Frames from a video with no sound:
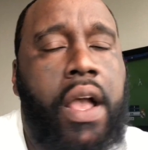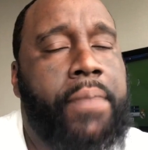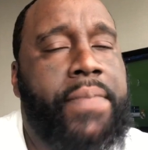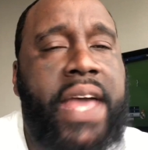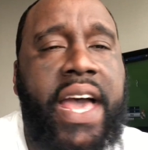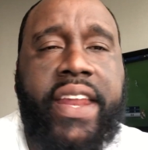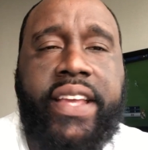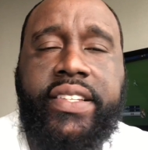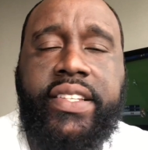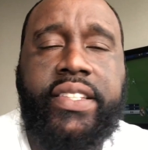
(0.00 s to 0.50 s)

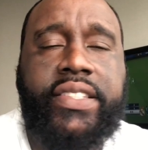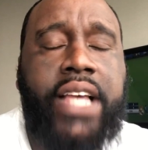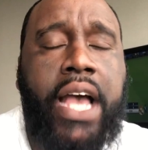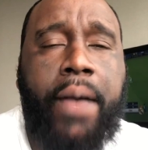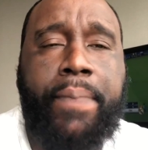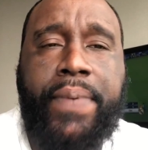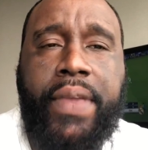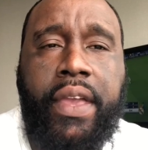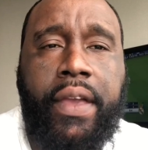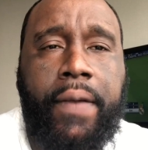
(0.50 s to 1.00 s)
I'm not at the
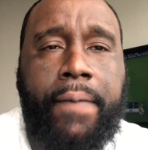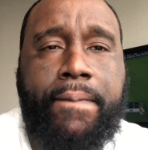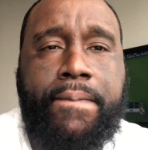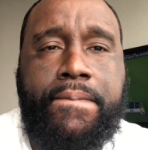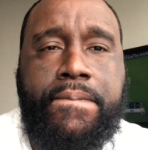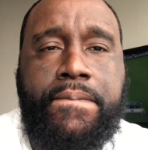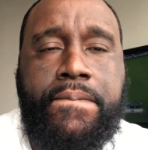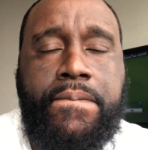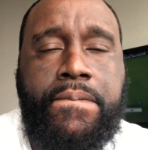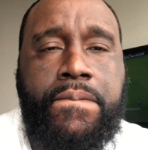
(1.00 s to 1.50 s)
top yet.
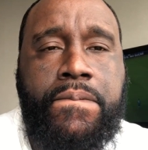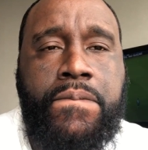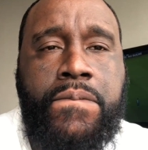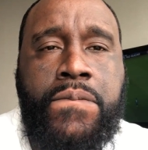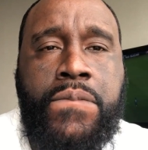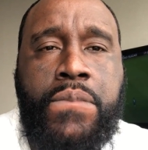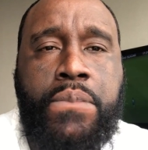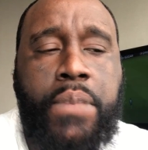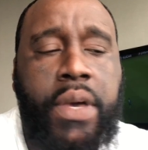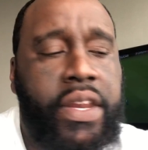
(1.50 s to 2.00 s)

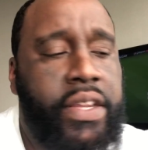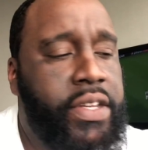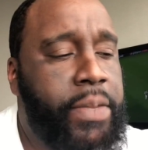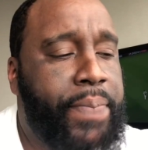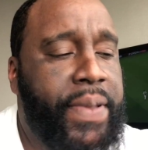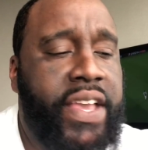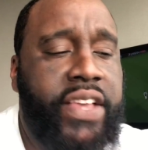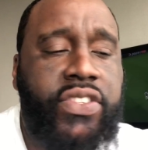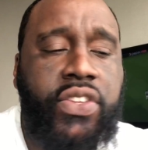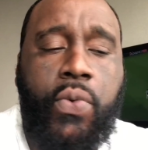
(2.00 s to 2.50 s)
But it
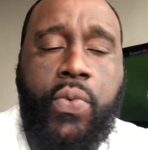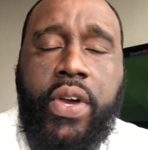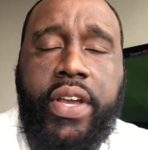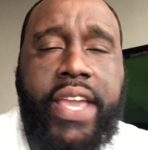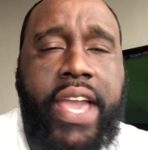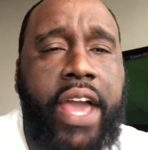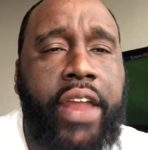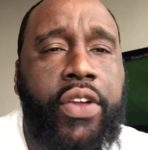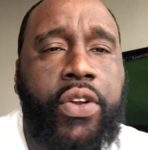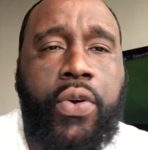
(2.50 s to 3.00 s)
depends on
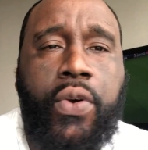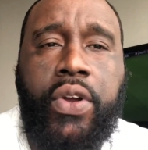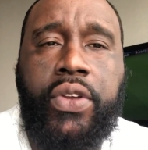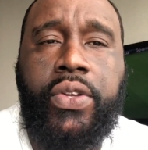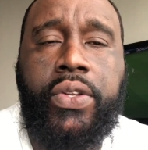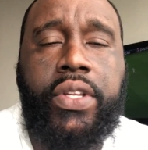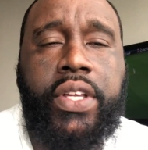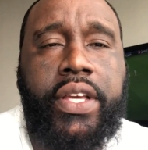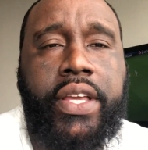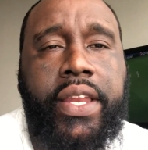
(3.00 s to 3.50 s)
what
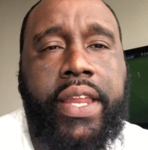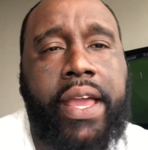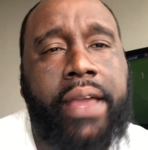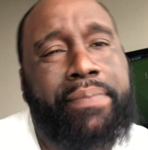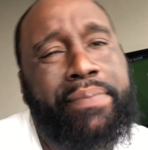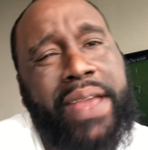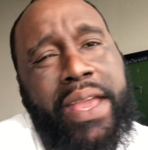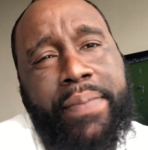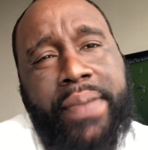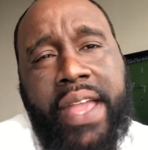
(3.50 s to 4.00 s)
category you're looking
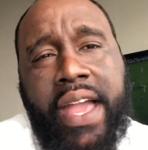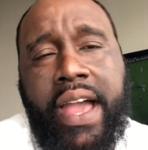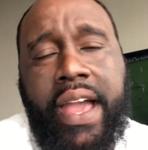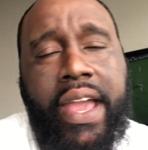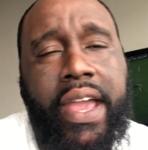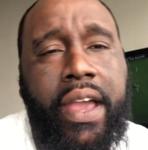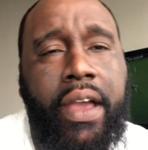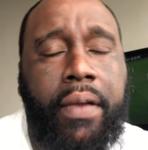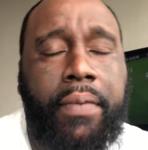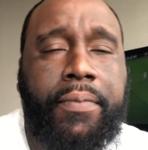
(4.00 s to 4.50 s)
at. Maybe
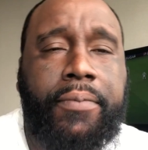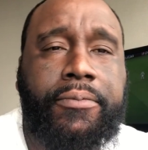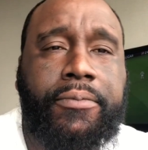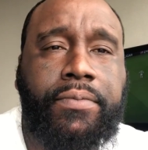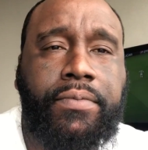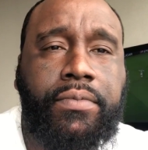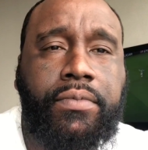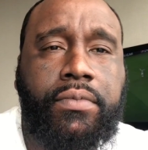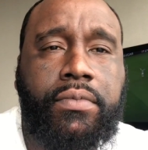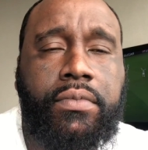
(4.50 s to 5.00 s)
I
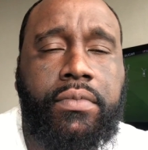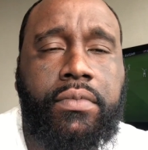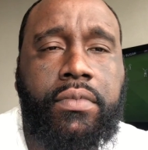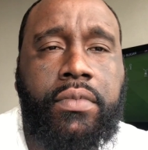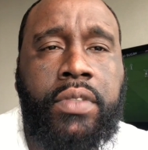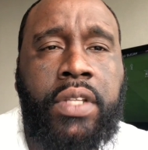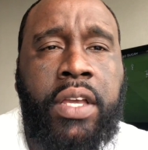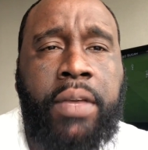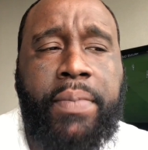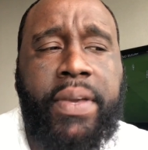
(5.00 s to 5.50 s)

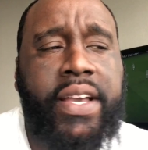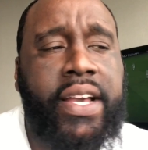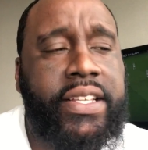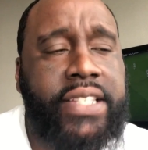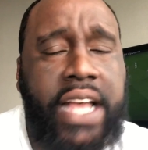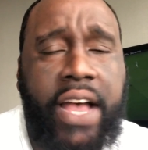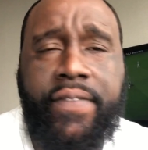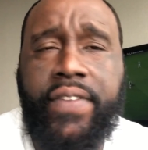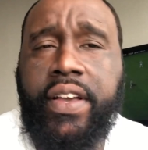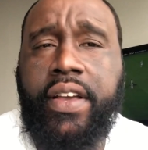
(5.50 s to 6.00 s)
am.
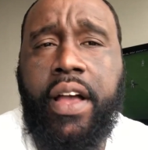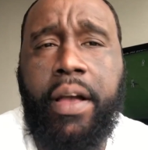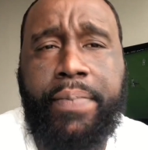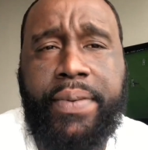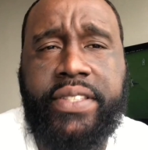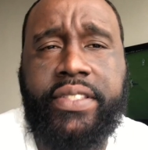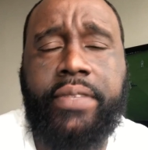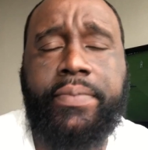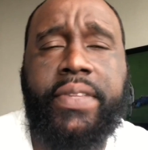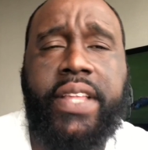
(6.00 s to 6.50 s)
Because I've
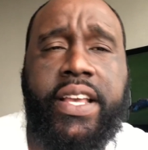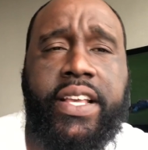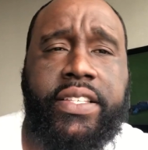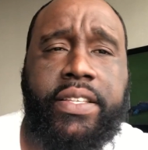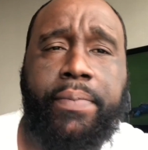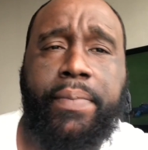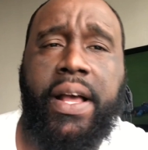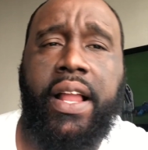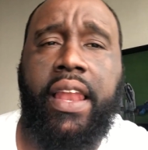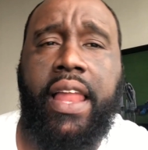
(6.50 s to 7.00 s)
accomplished some
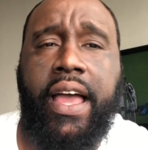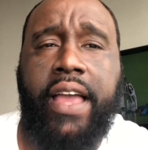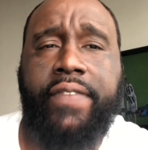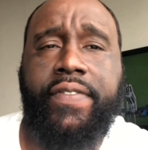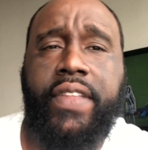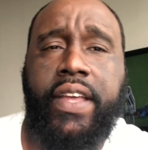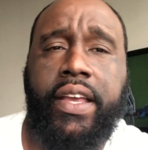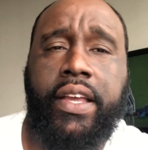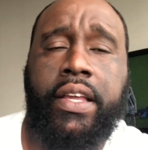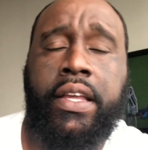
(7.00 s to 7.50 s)
things in my
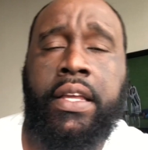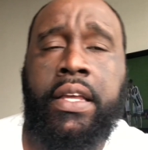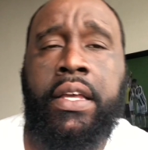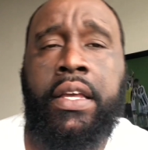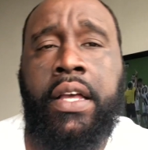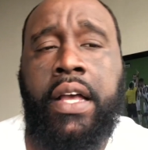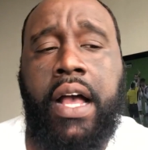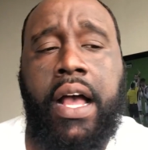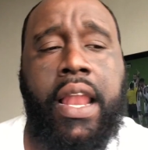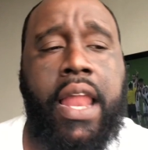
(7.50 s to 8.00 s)
life that
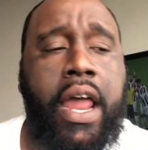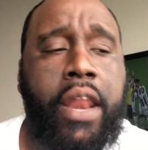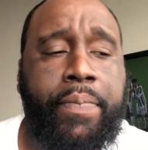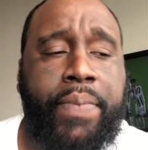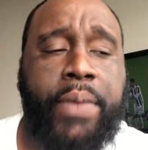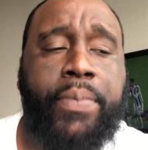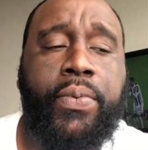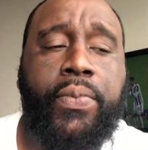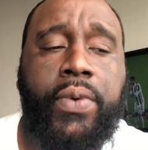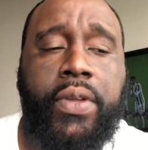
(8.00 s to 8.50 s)
a
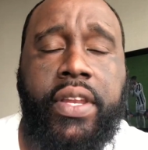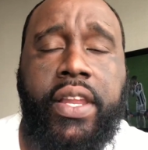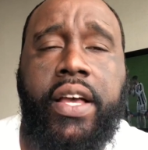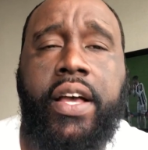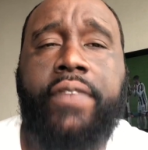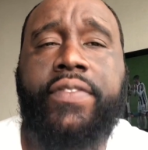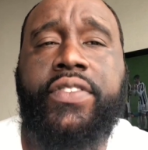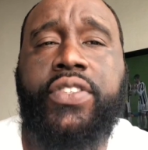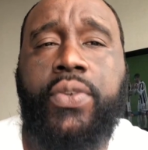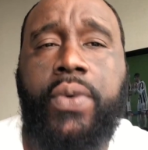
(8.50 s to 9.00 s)
lot of people will
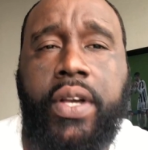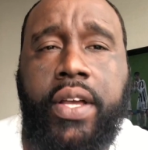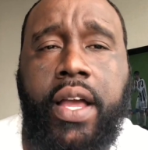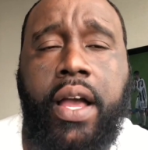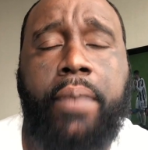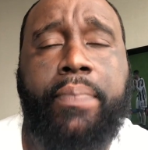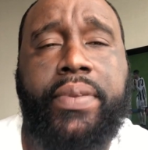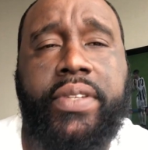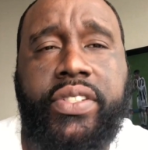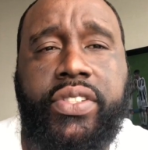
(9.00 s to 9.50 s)
love to
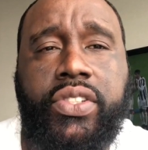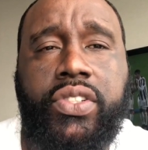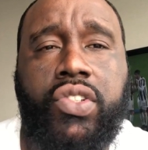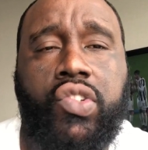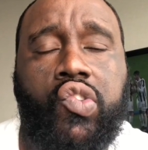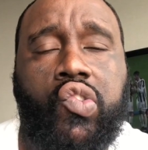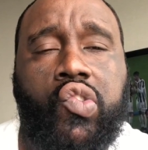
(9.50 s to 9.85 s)
accomplish.